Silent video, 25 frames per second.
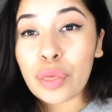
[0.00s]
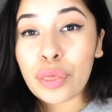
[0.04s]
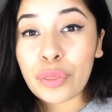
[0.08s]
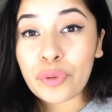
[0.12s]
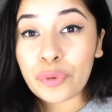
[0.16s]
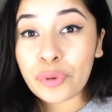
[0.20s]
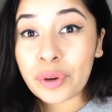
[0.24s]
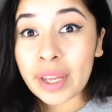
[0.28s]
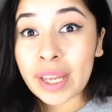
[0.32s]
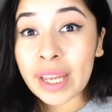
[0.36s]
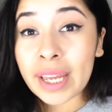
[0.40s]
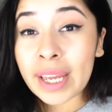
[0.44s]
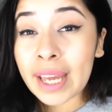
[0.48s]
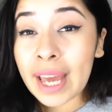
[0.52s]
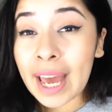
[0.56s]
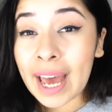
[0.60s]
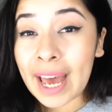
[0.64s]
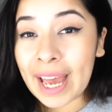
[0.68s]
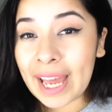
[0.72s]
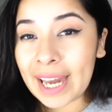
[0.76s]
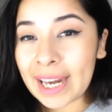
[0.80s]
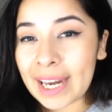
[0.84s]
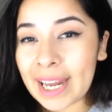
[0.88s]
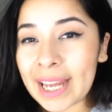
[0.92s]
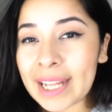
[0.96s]
3
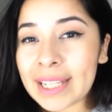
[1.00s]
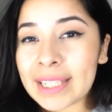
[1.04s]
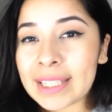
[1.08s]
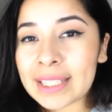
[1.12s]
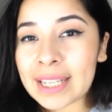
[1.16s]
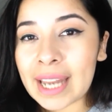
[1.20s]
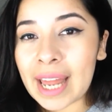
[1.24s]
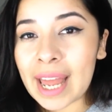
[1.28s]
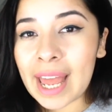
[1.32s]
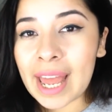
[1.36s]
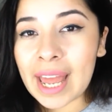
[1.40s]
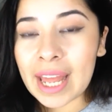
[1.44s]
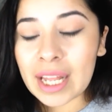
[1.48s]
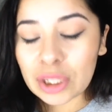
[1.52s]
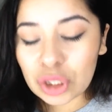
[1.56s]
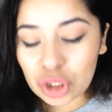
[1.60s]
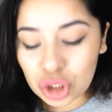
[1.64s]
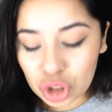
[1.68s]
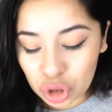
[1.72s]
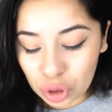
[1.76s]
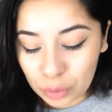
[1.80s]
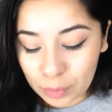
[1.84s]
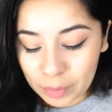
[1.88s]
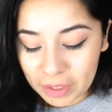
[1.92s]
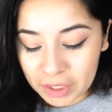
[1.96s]
highlights and
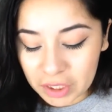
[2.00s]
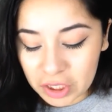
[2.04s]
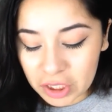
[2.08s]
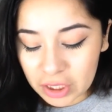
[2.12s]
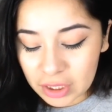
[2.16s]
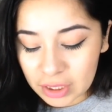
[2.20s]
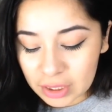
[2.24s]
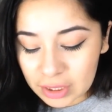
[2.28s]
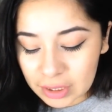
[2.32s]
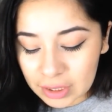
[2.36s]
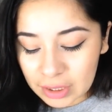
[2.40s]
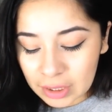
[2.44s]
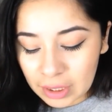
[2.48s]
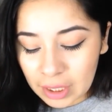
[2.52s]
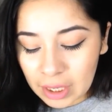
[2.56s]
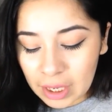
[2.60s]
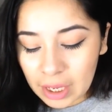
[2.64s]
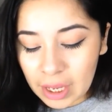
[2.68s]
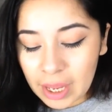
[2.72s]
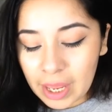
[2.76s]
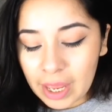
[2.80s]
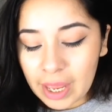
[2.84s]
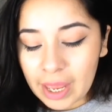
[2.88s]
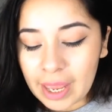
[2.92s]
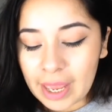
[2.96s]
2 blushes.
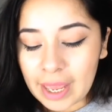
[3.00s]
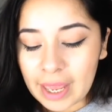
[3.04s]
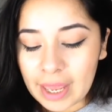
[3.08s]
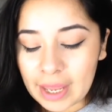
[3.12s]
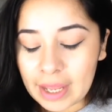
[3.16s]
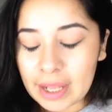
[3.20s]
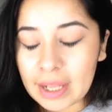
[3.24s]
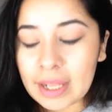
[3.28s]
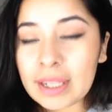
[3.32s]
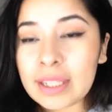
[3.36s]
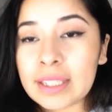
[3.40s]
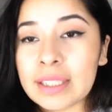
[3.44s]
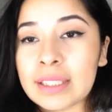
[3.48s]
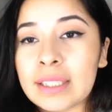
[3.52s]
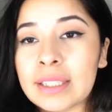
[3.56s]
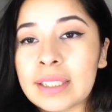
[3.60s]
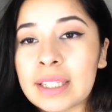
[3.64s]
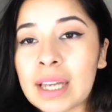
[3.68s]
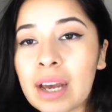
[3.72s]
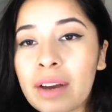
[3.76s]
And this is